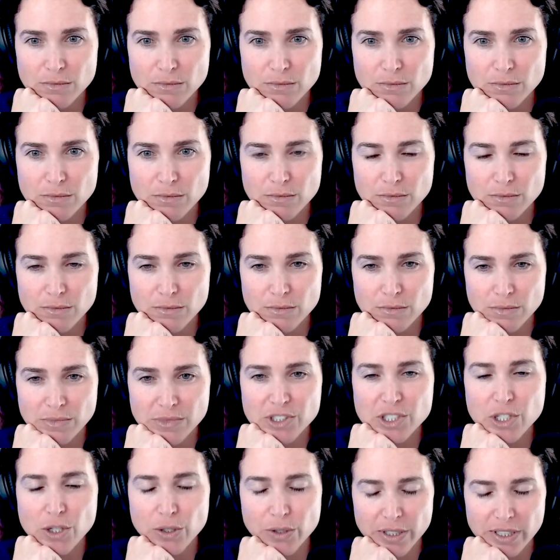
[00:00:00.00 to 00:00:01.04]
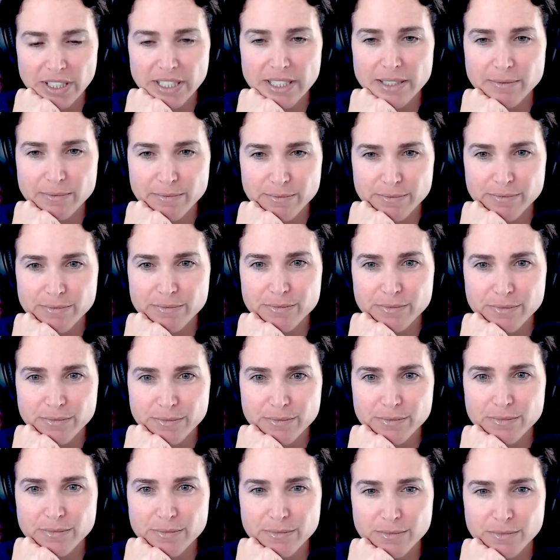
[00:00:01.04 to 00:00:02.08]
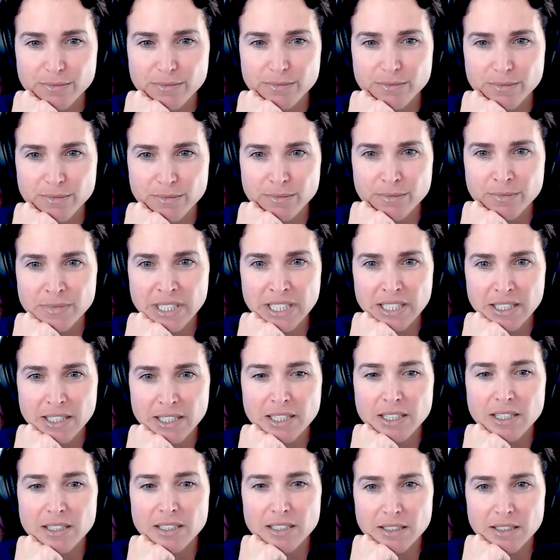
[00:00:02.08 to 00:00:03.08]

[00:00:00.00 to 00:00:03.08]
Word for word: leader. Totally. And if we're trying to